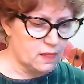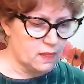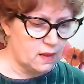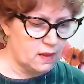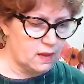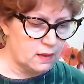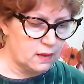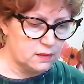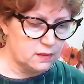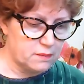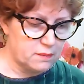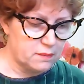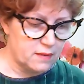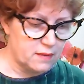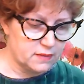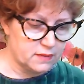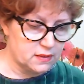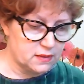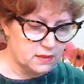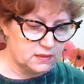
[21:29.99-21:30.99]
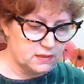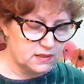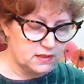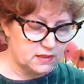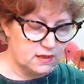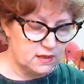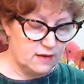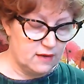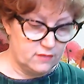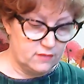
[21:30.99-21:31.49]
and the pumpkins,
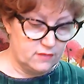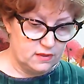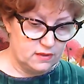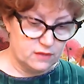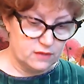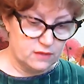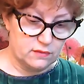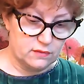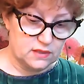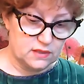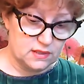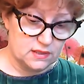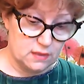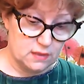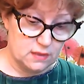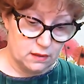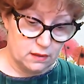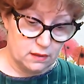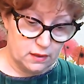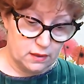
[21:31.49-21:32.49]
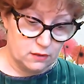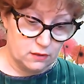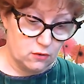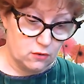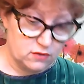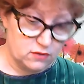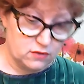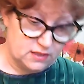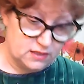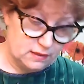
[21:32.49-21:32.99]
and everything was snug and
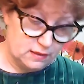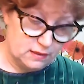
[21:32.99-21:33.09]
cozy.